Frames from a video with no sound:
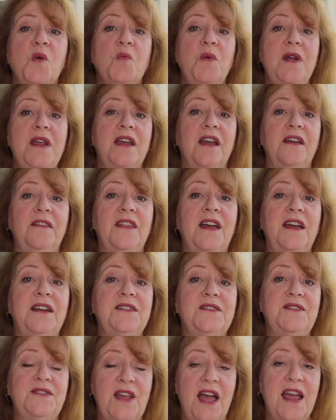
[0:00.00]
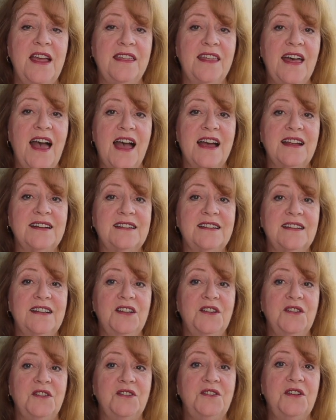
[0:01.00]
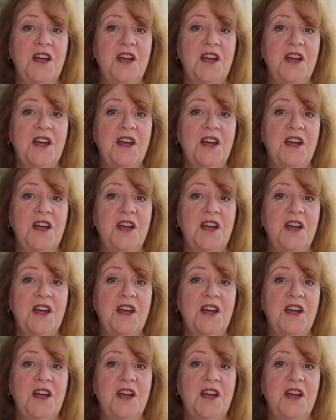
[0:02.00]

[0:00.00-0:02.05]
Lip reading: we can then say that the